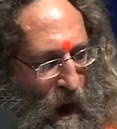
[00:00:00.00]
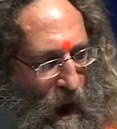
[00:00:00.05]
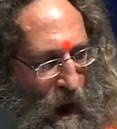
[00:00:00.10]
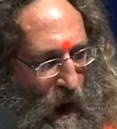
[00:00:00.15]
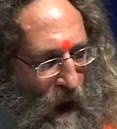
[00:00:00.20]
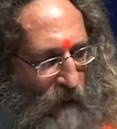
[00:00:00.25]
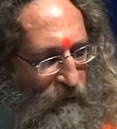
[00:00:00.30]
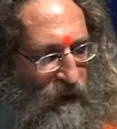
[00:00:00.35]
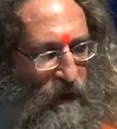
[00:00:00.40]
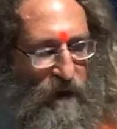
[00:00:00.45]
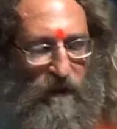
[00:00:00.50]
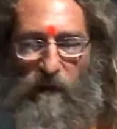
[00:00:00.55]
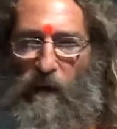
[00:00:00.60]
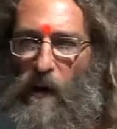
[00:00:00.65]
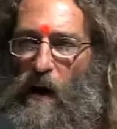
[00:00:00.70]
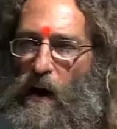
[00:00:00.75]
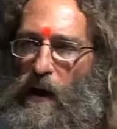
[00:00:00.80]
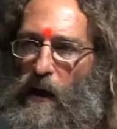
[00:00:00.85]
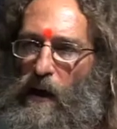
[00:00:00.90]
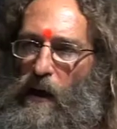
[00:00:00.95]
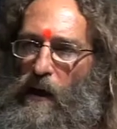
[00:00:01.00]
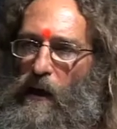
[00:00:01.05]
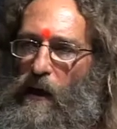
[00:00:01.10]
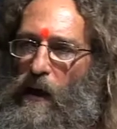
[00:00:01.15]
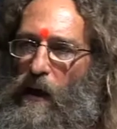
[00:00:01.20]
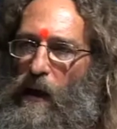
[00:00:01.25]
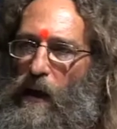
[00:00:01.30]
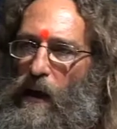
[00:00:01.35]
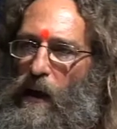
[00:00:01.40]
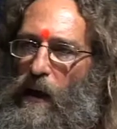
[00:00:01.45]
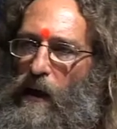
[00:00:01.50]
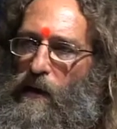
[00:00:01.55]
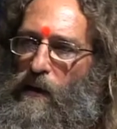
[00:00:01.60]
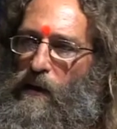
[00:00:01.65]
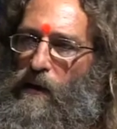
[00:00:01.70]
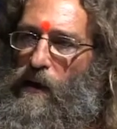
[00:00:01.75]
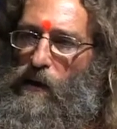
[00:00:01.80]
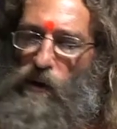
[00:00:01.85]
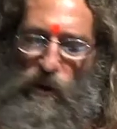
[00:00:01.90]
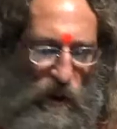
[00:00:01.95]
of defining
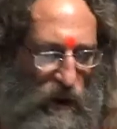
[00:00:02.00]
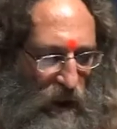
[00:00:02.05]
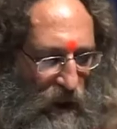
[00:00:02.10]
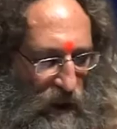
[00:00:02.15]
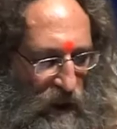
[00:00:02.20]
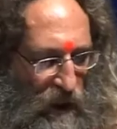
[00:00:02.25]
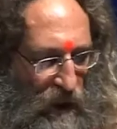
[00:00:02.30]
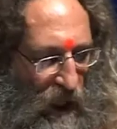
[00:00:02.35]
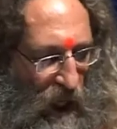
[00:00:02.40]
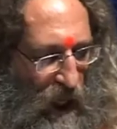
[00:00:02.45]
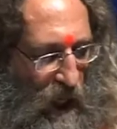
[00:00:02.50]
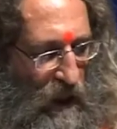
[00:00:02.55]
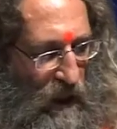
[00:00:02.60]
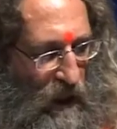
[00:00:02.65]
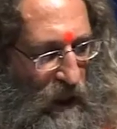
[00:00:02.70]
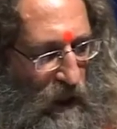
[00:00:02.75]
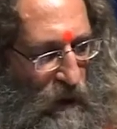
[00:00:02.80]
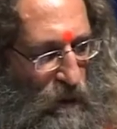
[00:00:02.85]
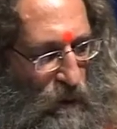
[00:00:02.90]
indigenous Indian